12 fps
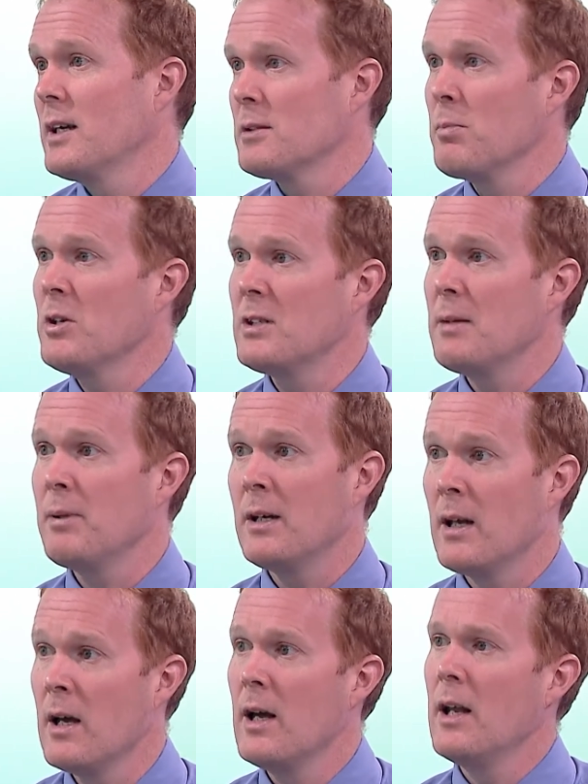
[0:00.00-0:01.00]
It's mostly been
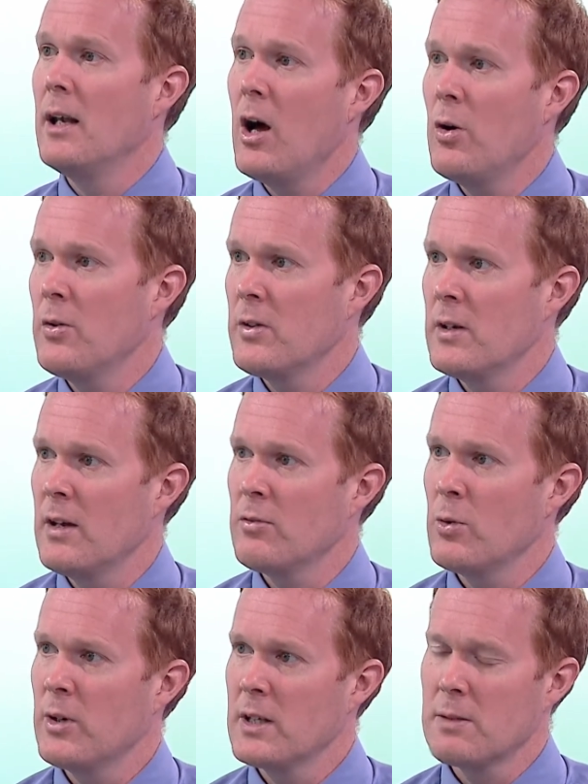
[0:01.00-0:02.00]
lower than
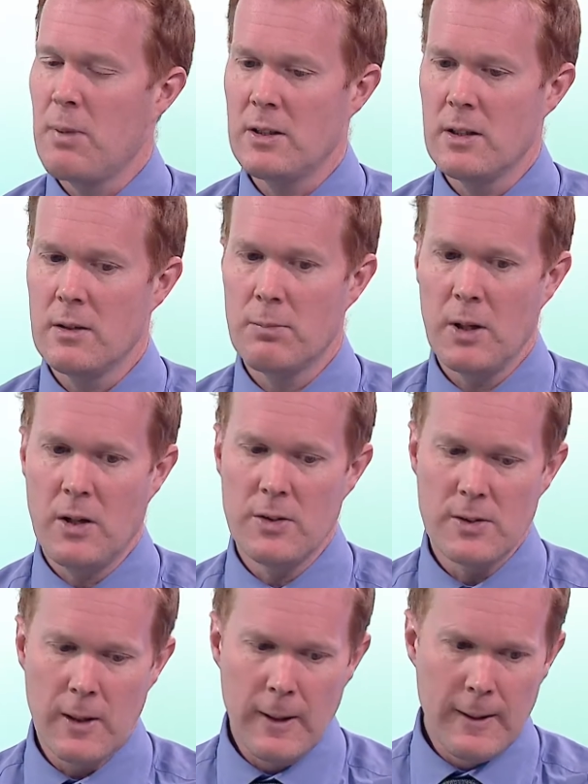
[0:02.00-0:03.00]
everyone expected
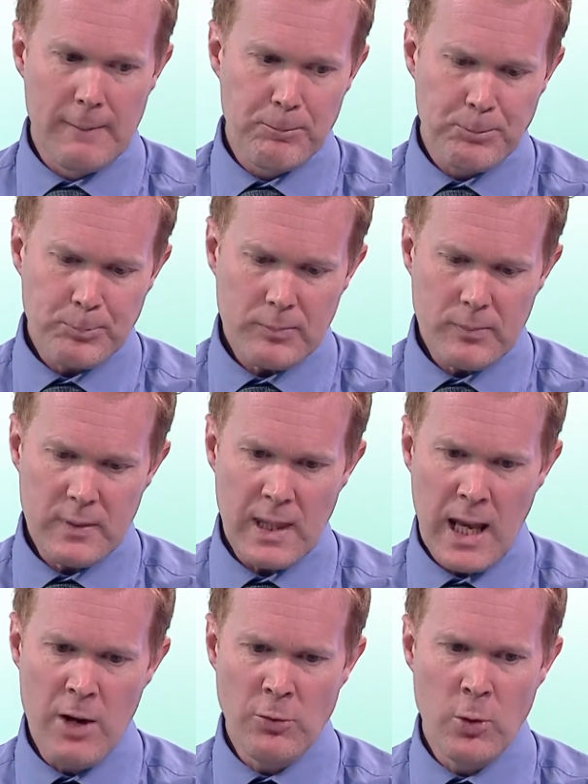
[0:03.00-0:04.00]
because
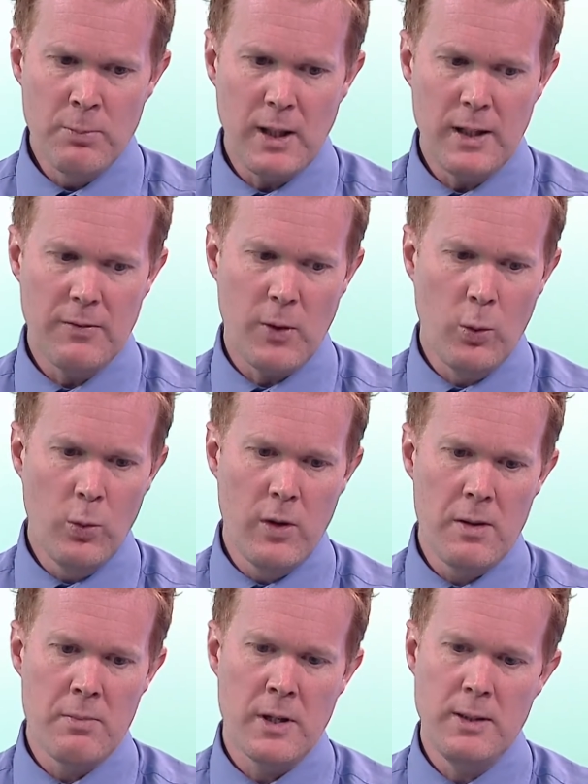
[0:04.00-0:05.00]
everyone believed that all of
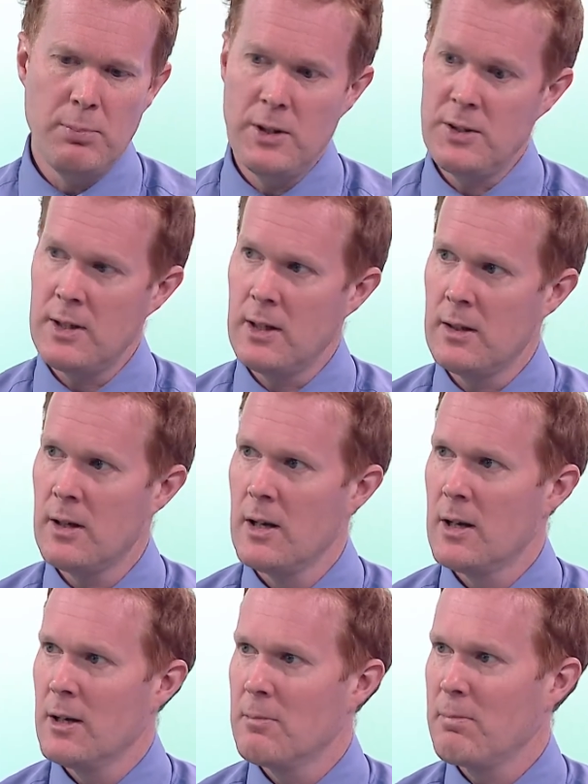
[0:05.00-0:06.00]
the money printing
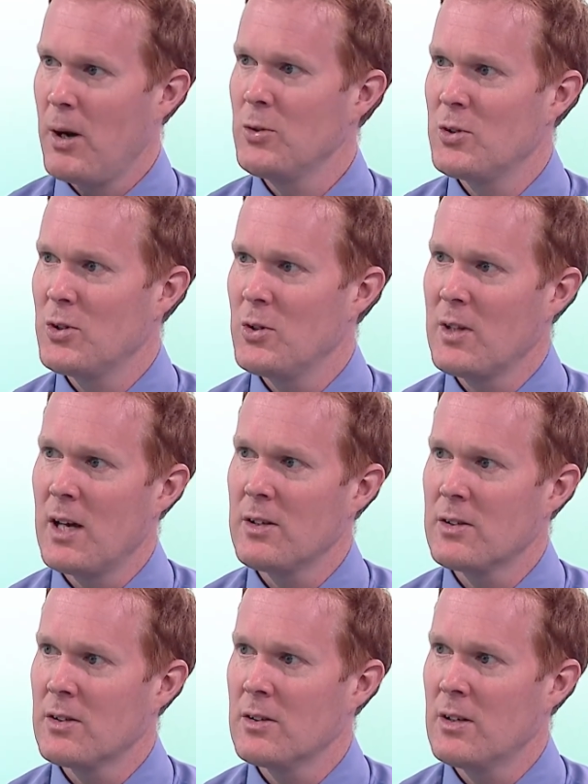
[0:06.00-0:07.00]

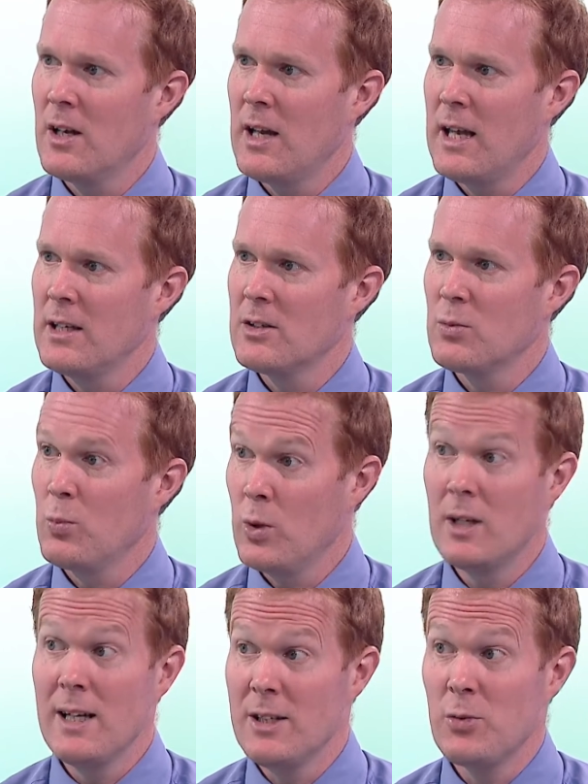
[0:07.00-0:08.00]
post-2008 would
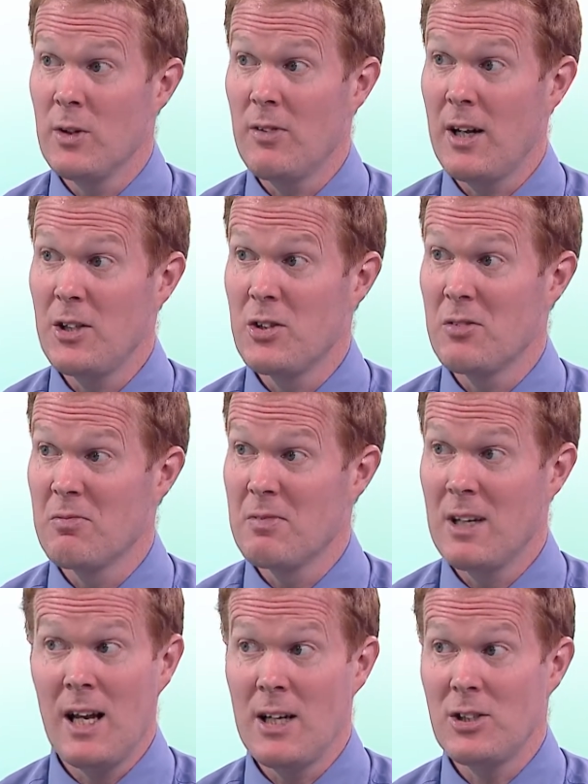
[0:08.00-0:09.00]
lead to inflation.
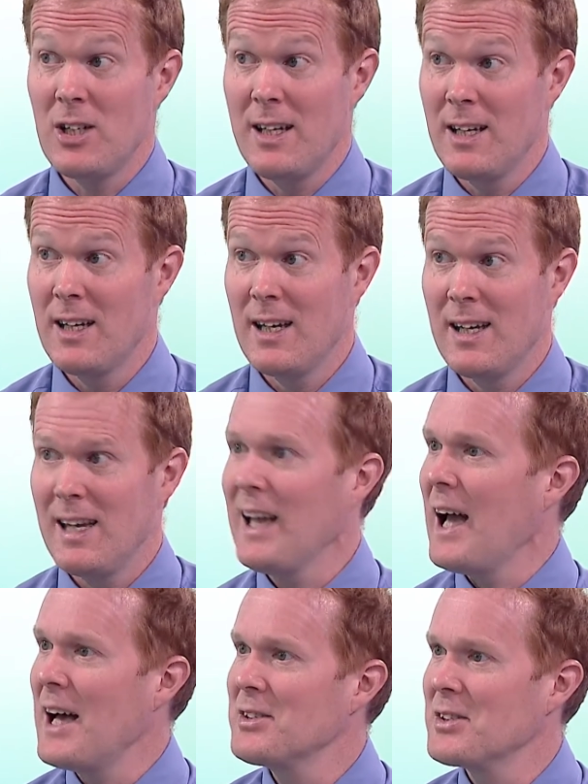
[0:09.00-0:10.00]
And actually, it
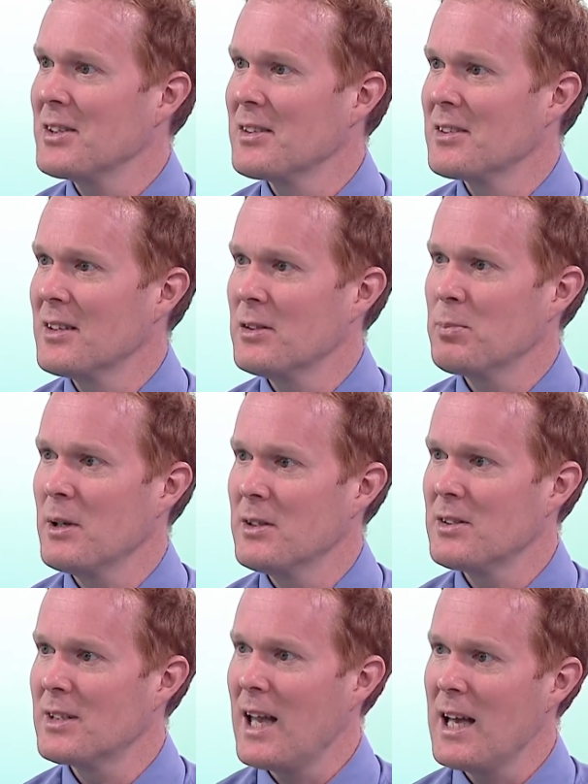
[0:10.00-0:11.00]
hasn't. There's been
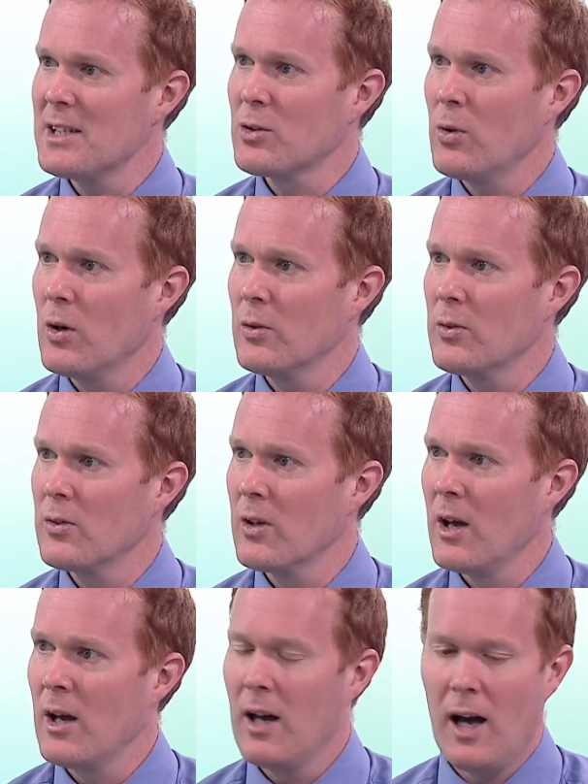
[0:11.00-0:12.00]
scarce growth,
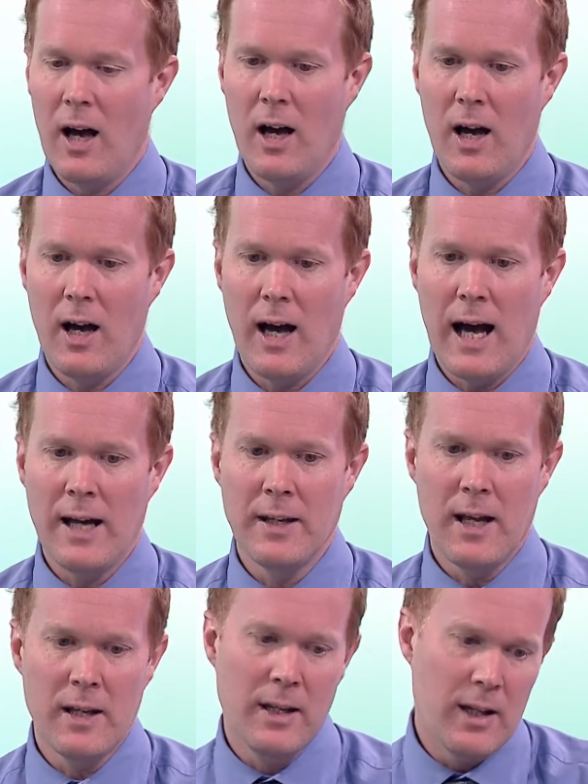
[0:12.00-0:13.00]
and
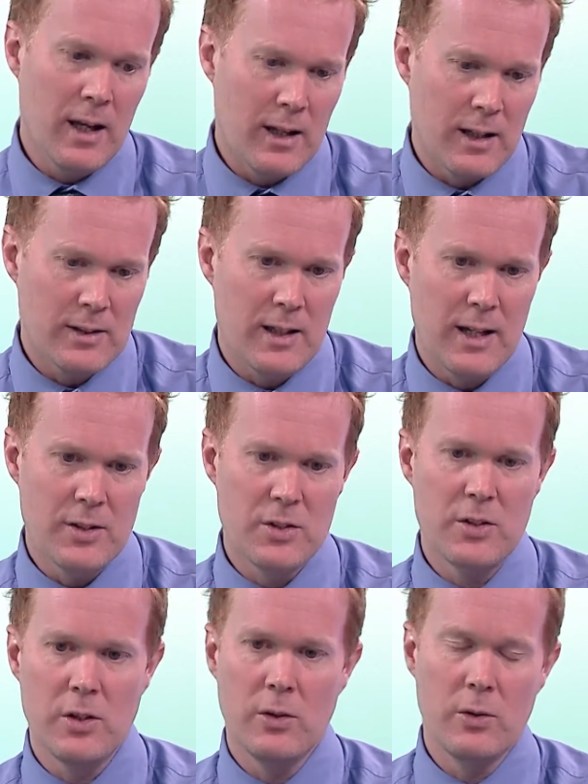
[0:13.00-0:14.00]
then that's led
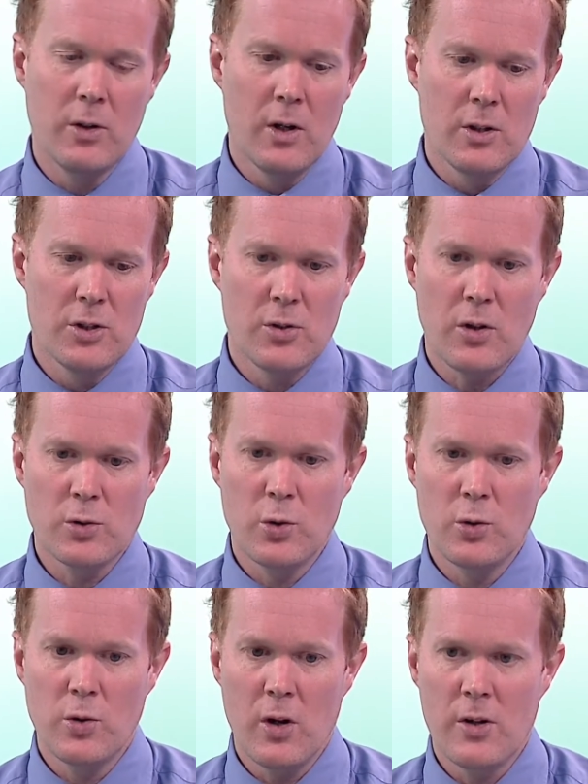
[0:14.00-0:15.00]
to structural
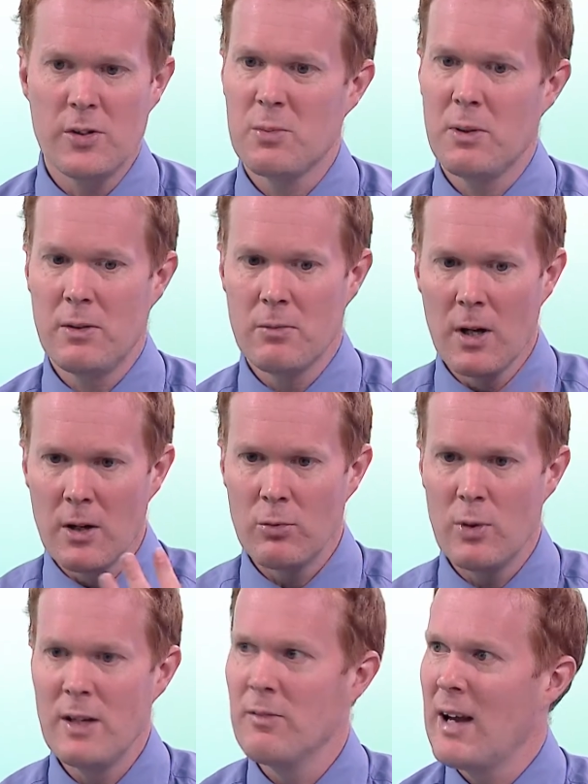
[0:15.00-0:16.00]
growers to be
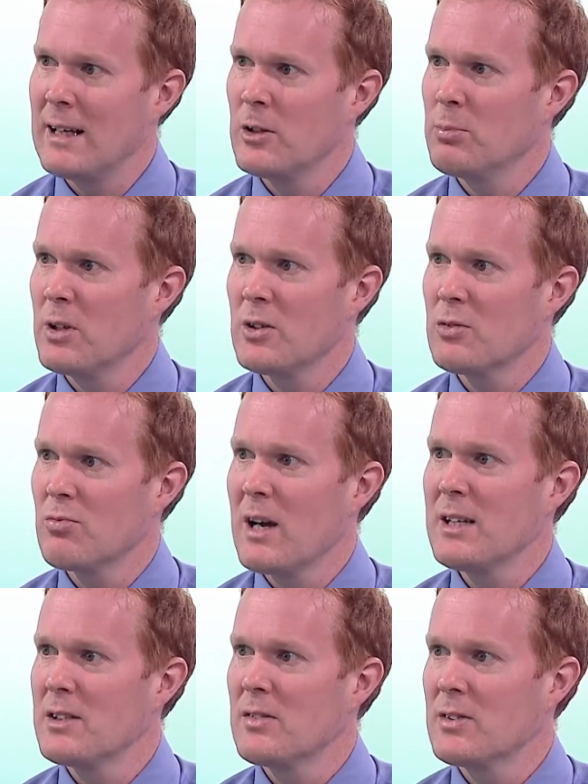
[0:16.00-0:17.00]
revalued because
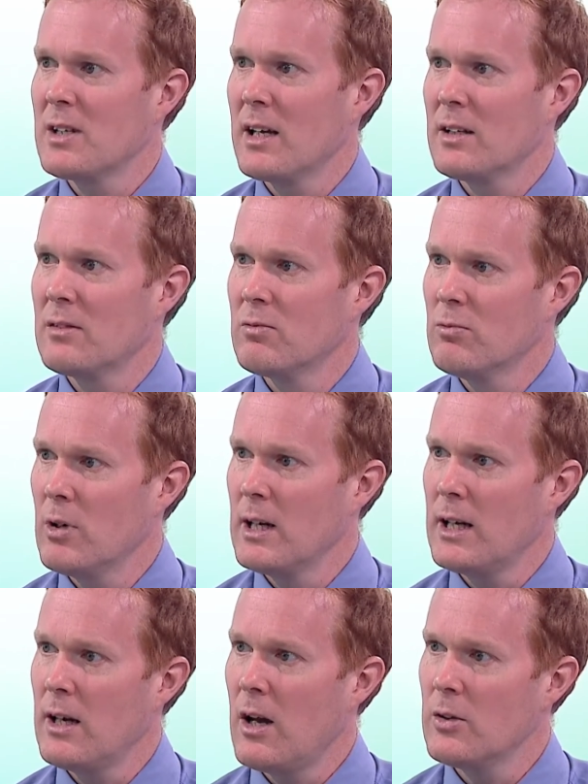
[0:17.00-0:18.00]
rates have stayed
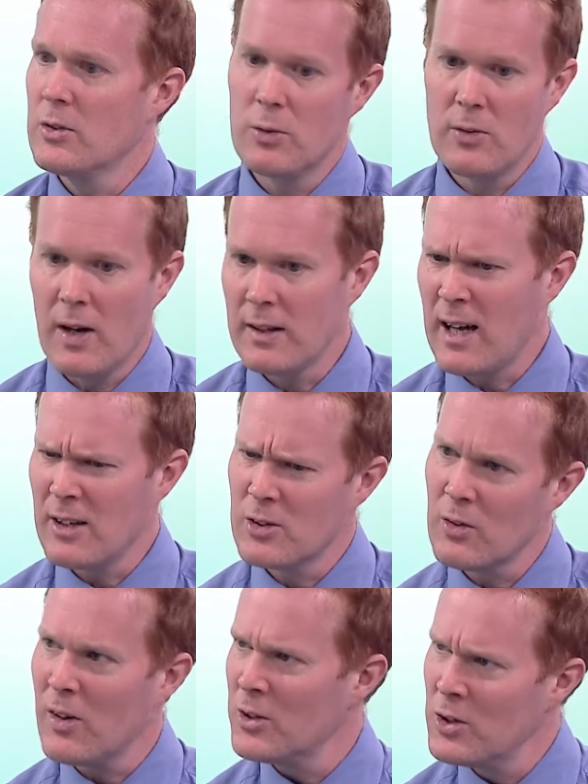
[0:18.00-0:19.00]
really low. So we've had that
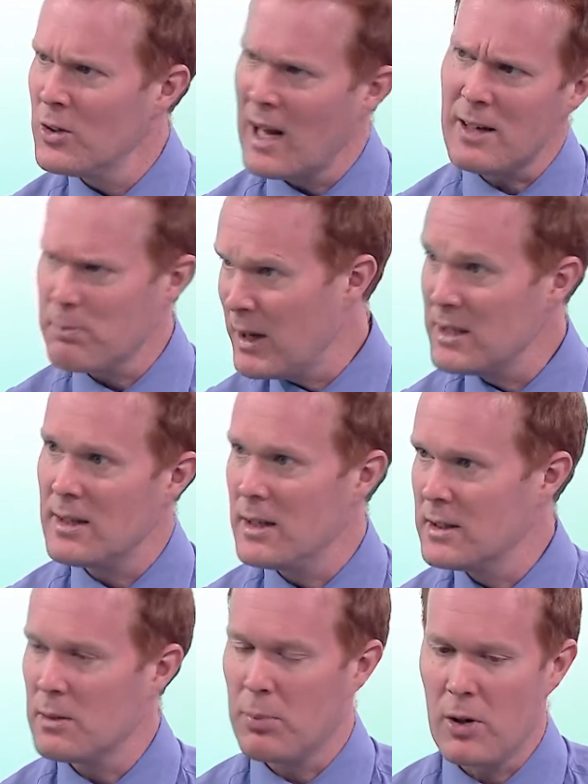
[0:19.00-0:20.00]
that basically
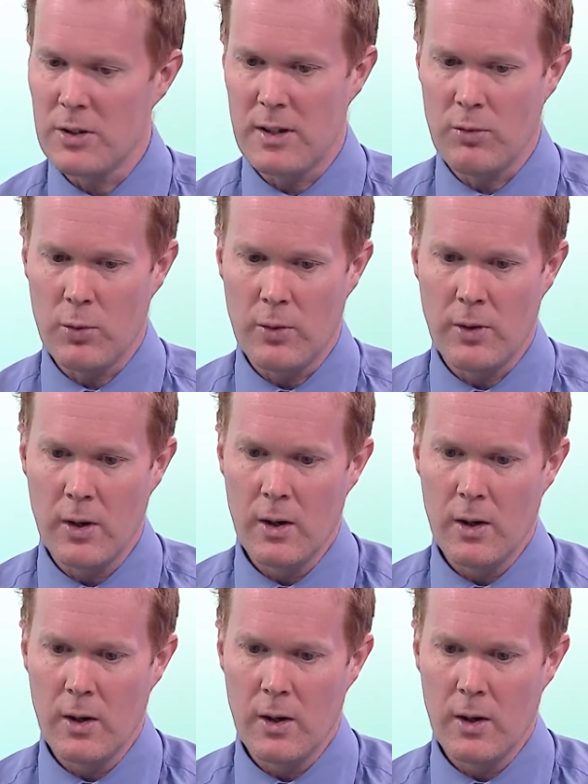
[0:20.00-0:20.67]
surprised everyone.